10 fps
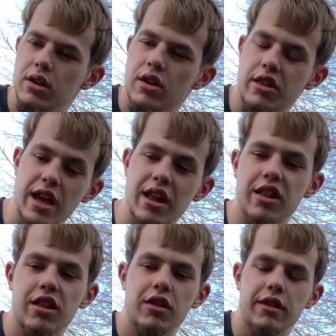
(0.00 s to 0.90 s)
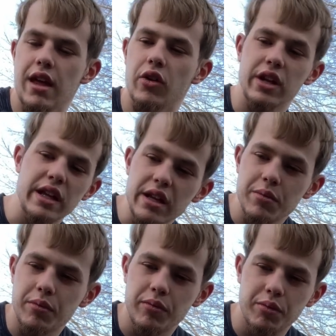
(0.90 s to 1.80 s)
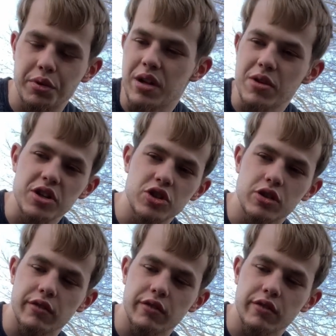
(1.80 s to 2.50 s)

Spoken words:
Snakes, they only eat pretty much